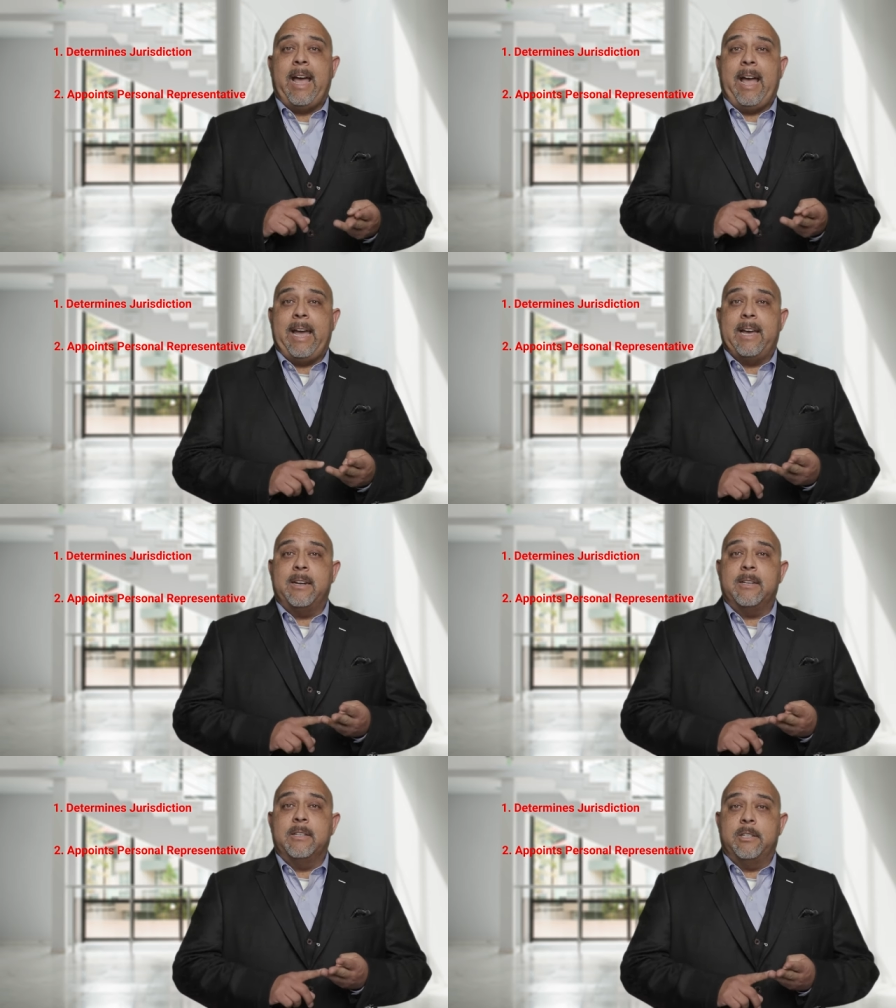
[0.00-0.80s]

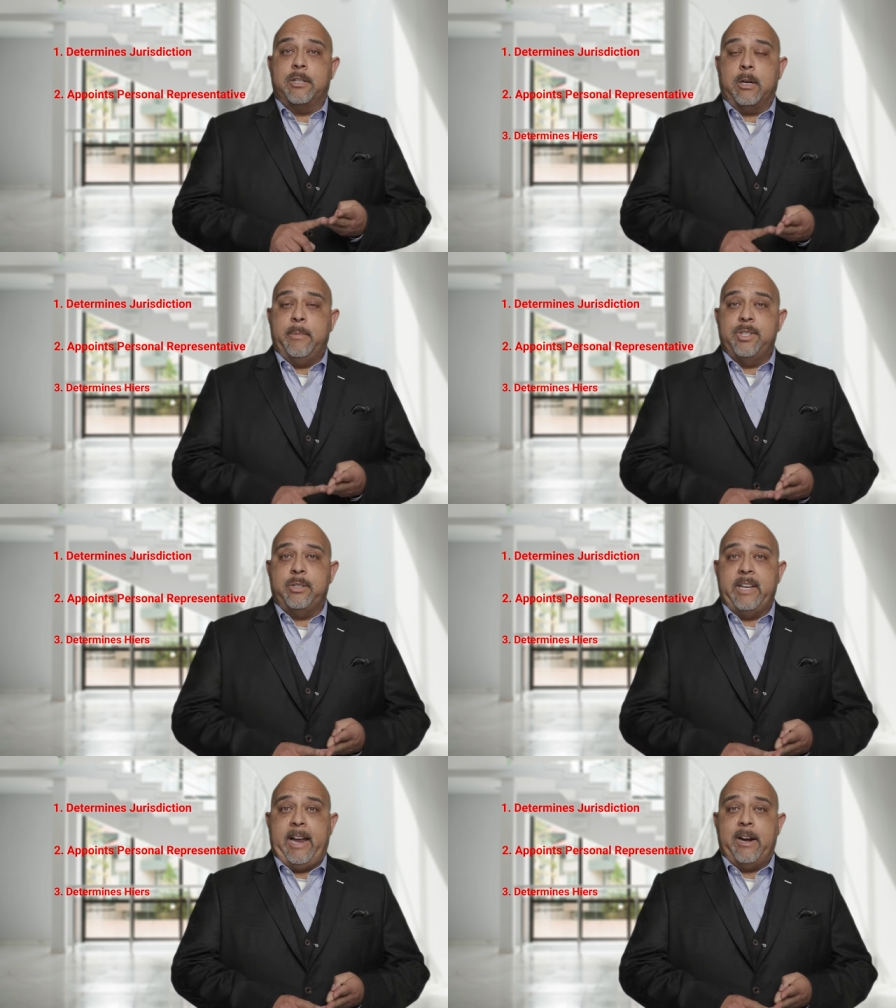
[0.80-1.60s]
and determines
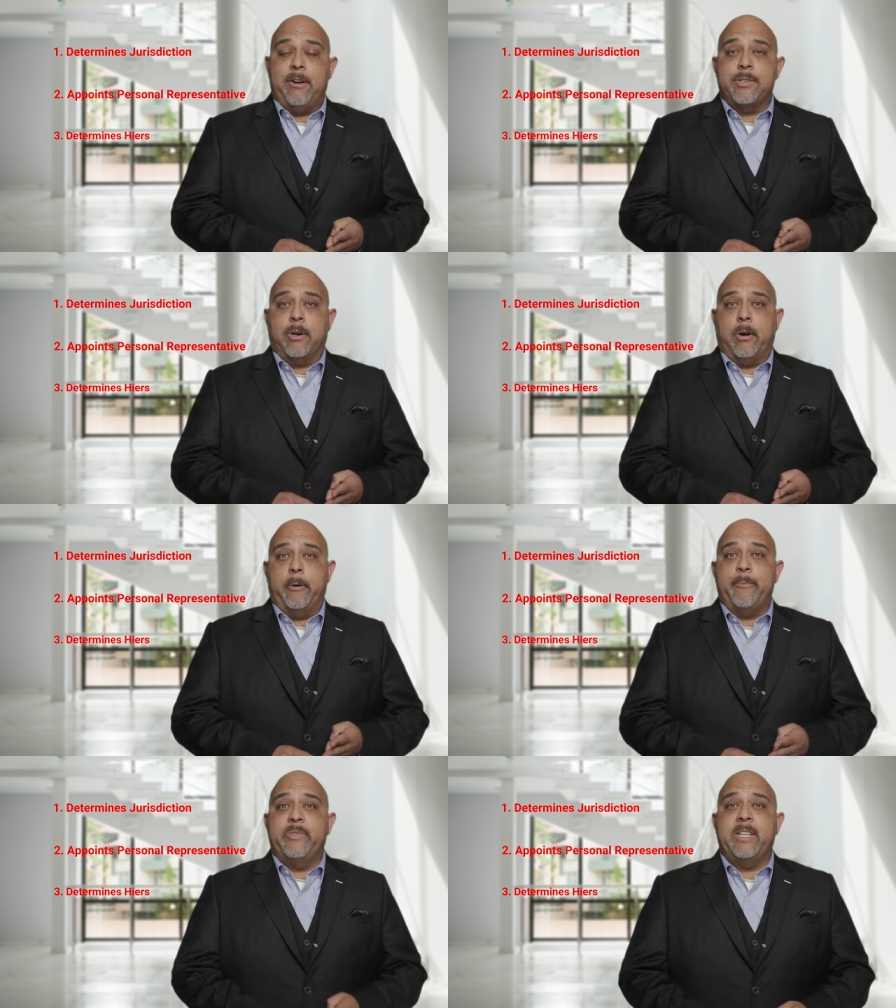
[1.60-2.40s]
who the heirs
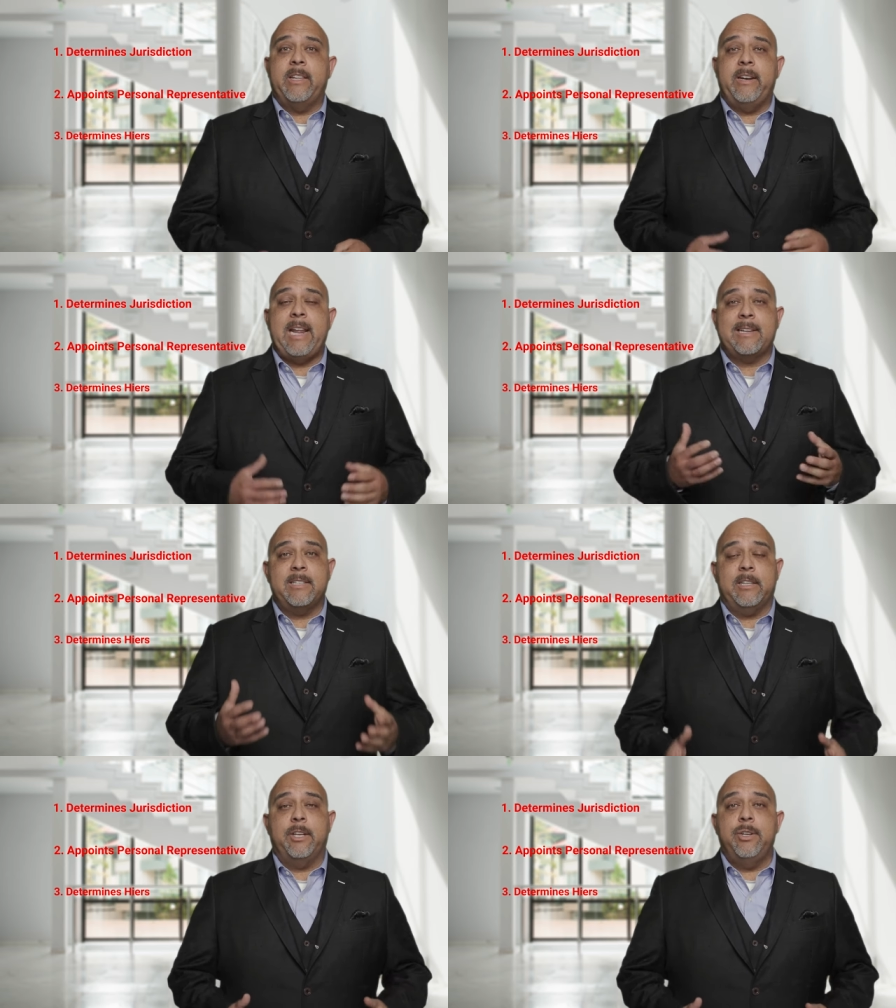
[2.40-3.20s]
are, then the next
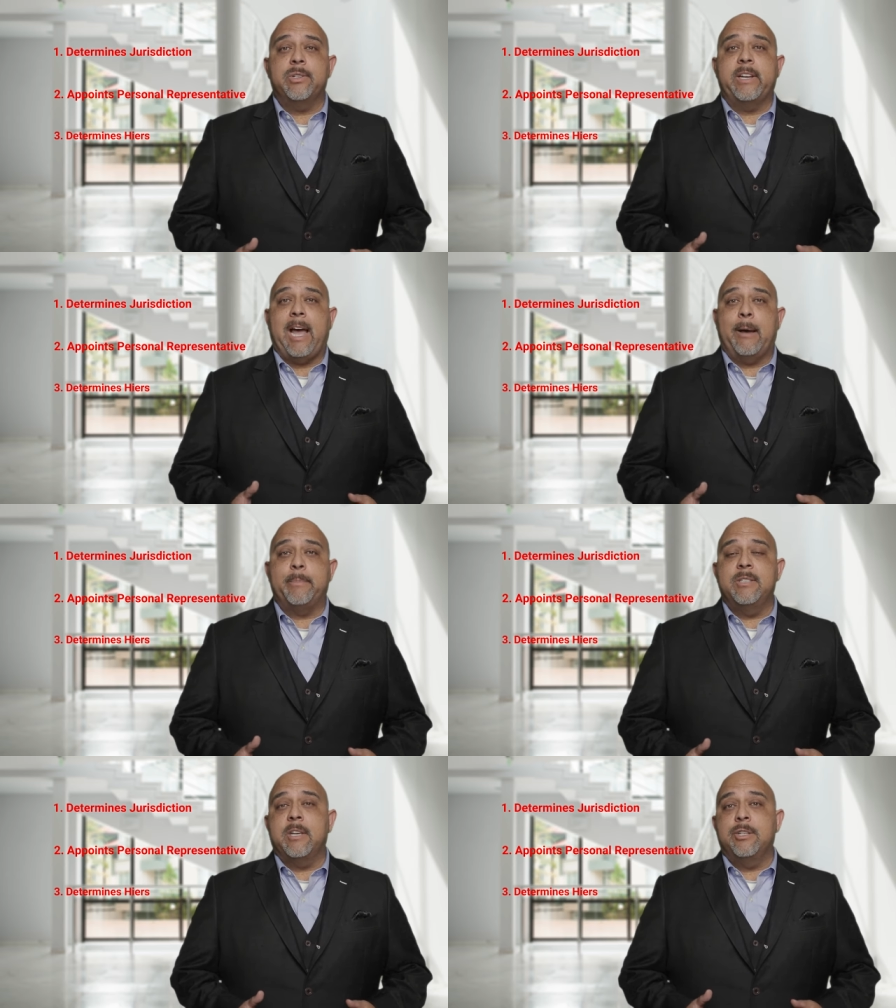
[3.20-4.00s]
thing that usually
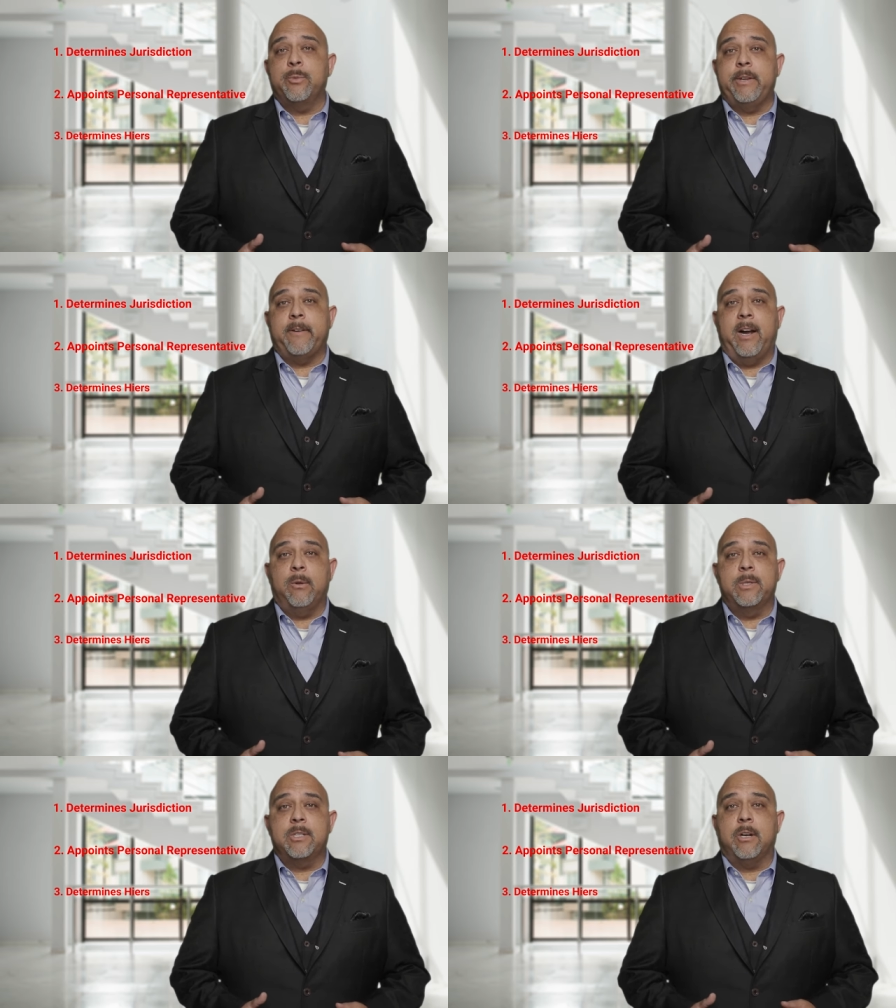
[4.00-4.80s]
happens is we
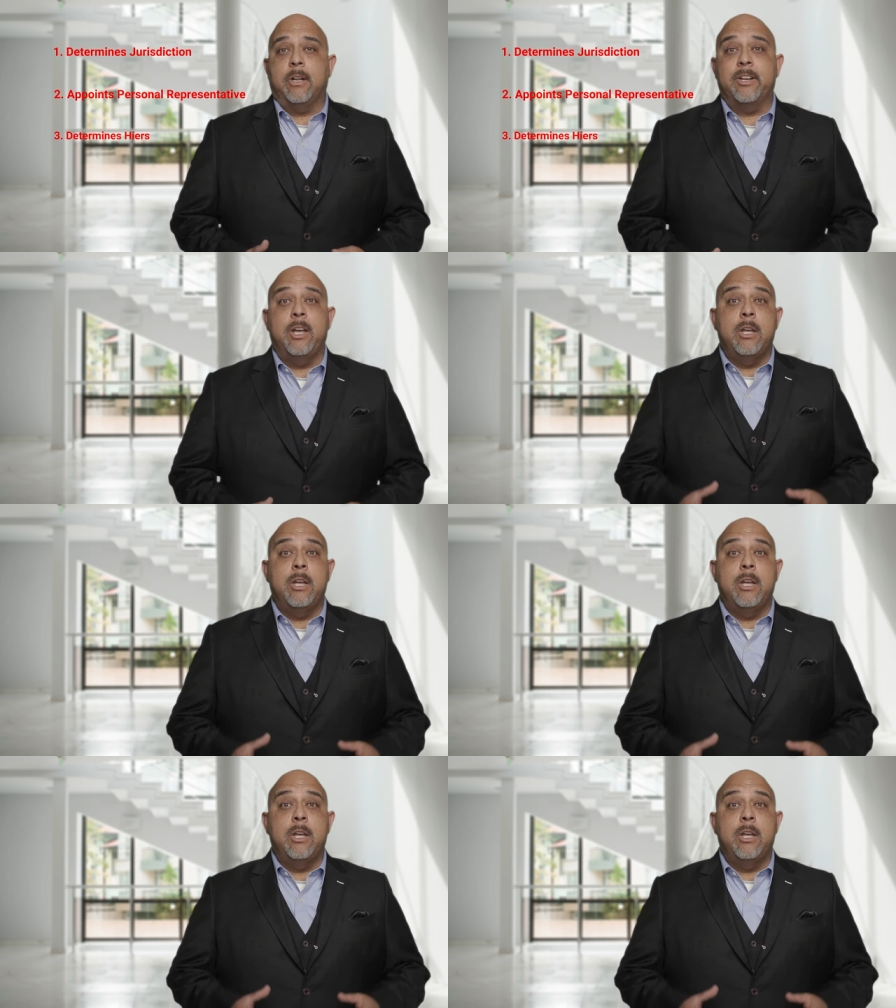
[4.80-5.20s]
file what's called